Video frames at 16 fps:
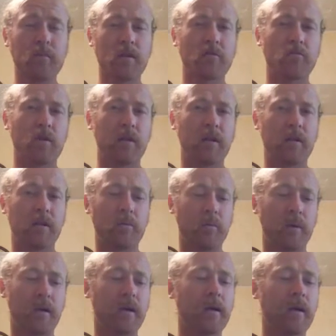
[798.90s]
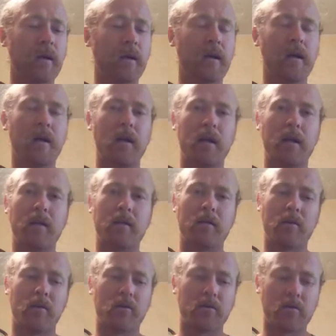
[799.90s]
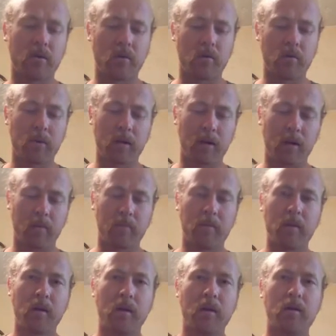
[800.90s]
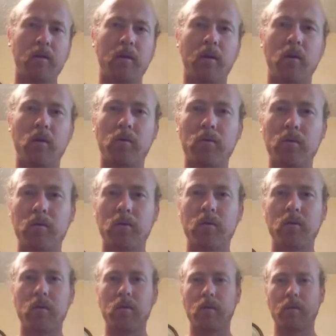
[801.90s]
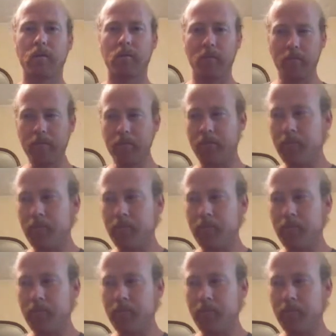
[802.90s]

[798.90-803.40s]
if we need to be. And then also, um, you know,